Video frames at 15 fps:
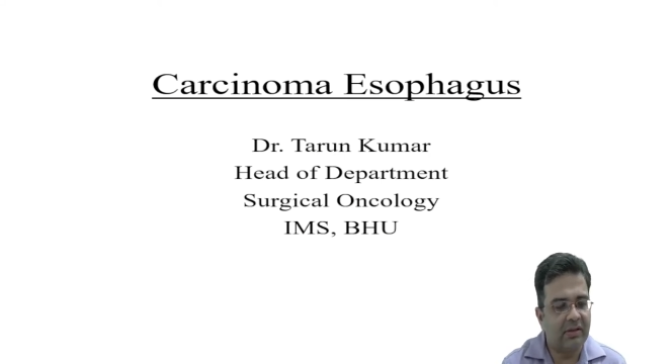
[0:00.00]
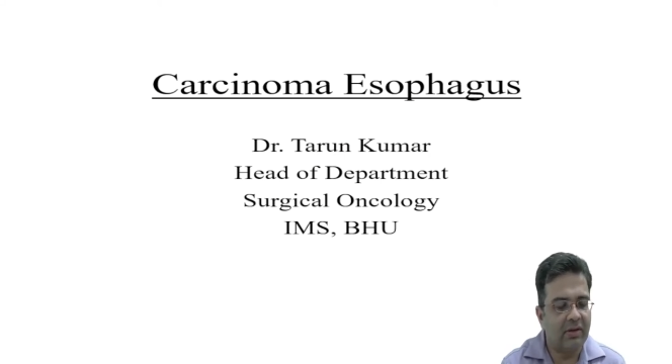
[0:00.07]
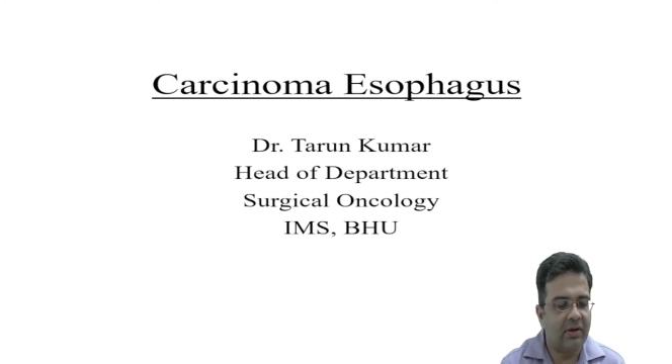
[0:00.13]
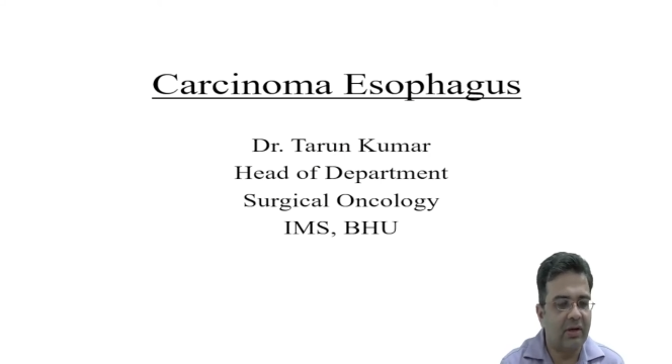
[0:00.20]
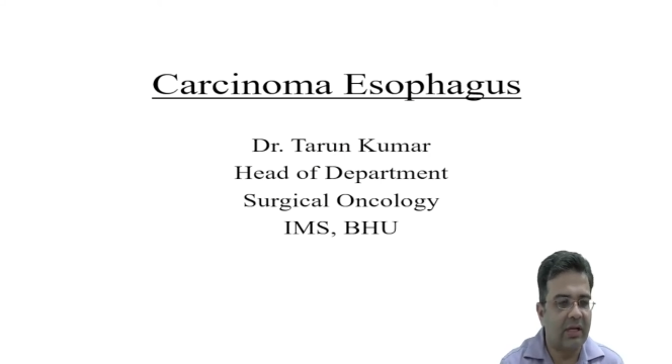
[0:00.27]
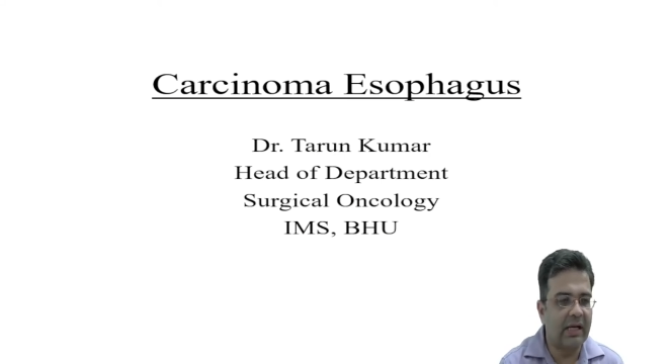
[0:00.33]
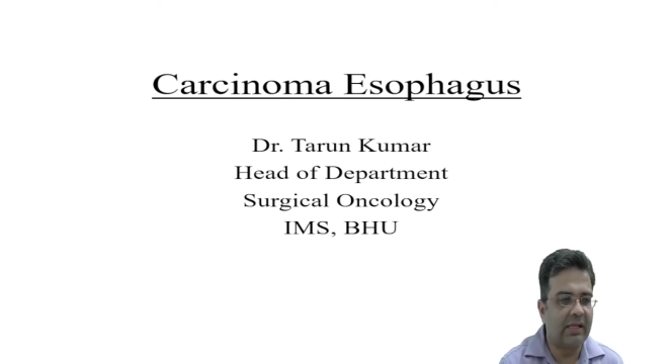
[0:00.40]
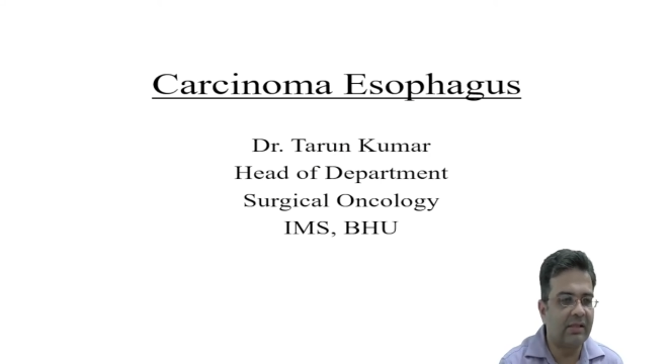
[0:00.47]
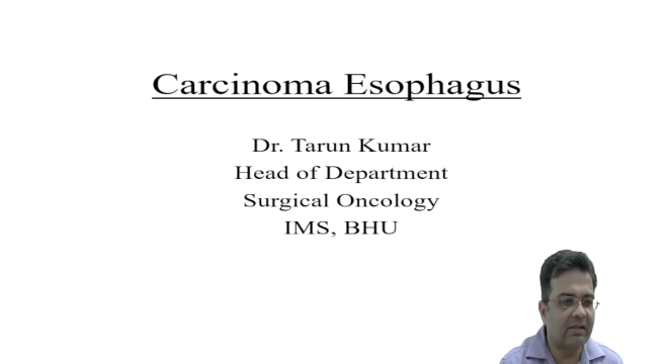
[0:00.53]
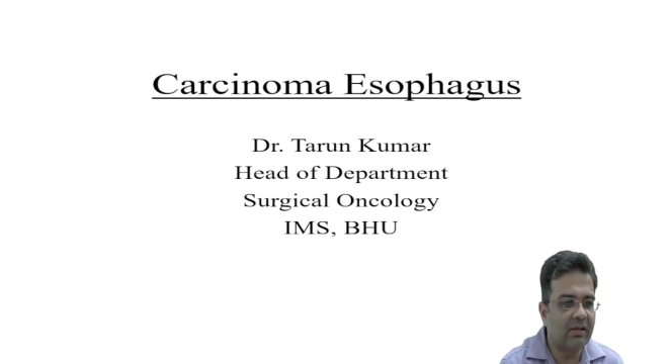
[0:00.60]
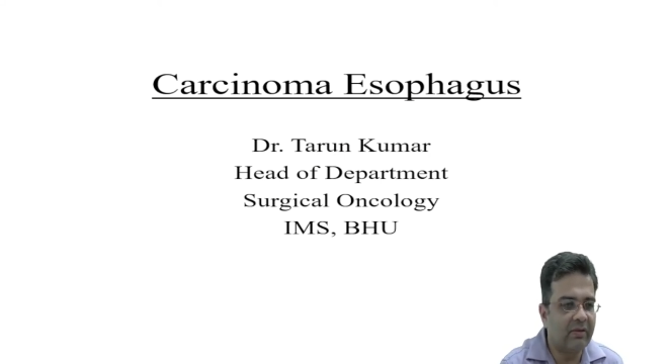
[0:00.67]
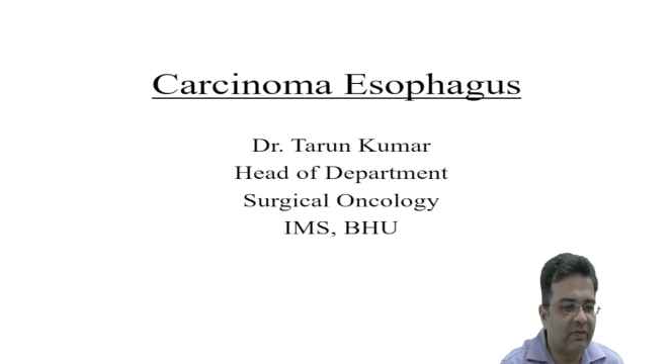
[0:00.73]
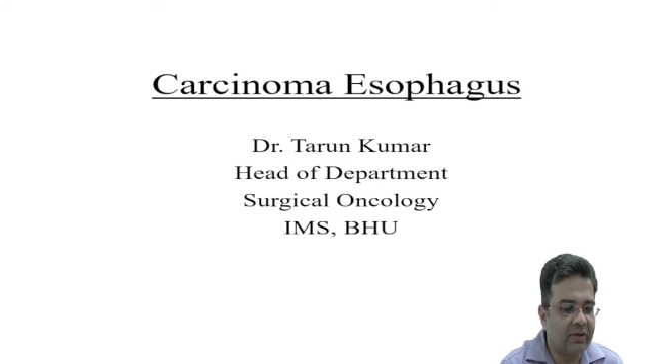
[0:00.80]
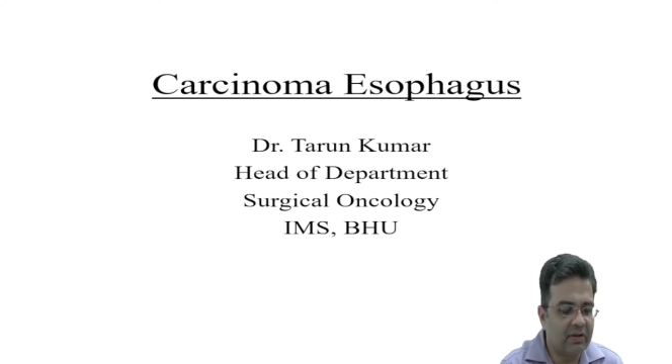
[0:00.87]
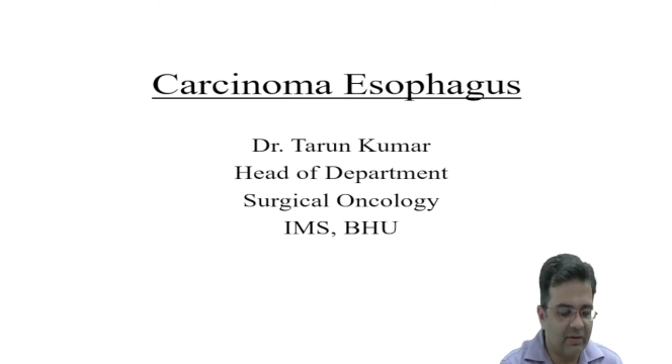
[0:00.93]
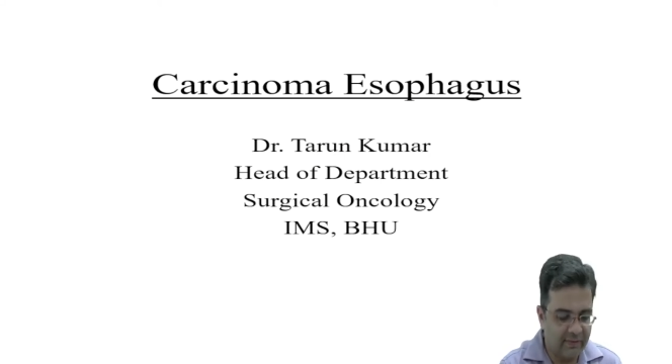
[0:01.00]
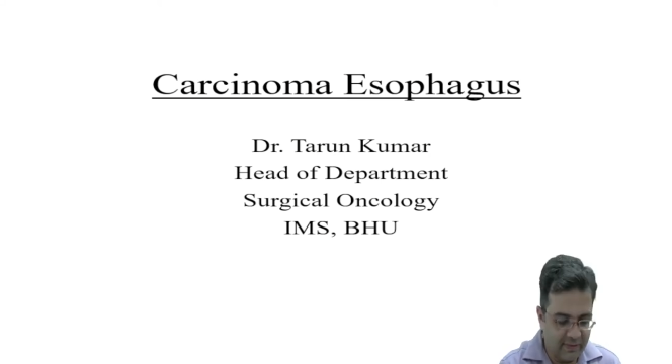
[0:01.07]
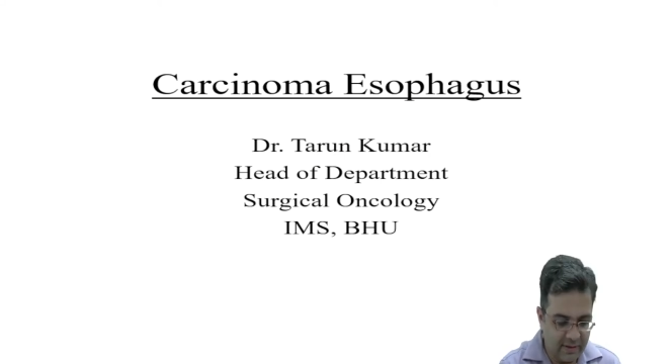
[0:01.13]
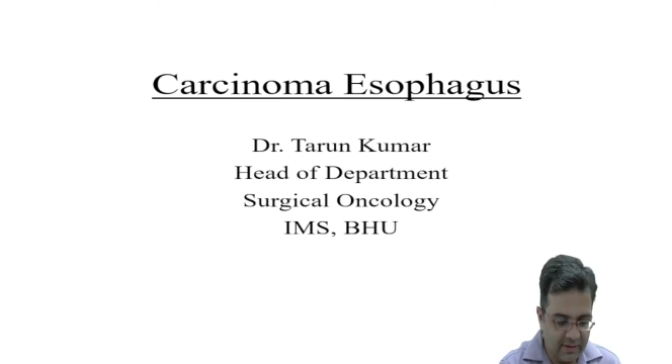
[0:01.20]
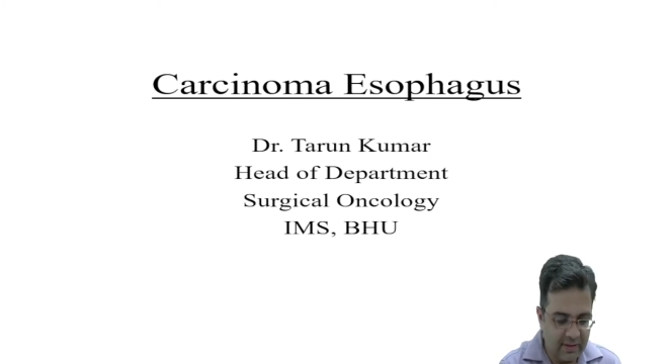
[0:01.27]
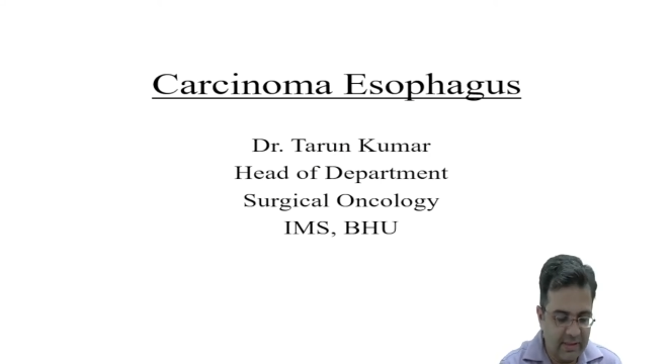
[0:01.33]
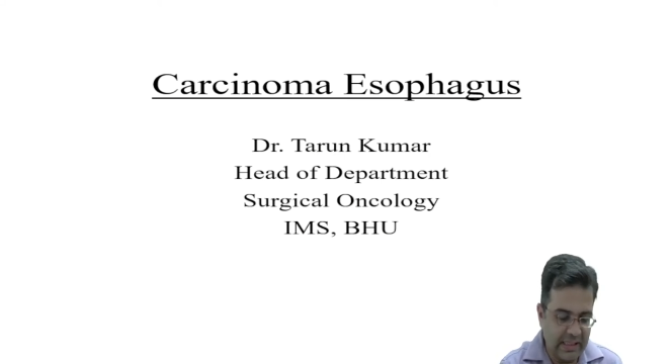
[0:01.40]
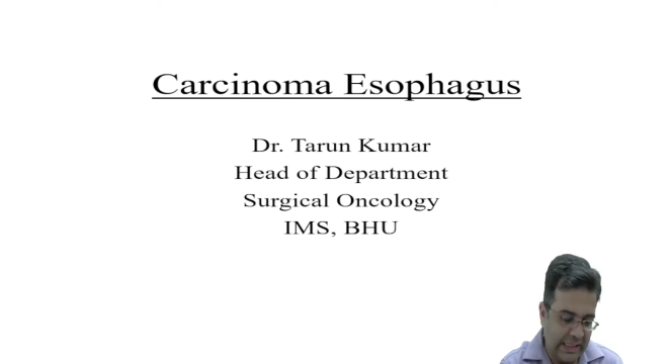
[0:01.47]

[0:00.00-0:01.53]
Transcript: or cancer of esophagus.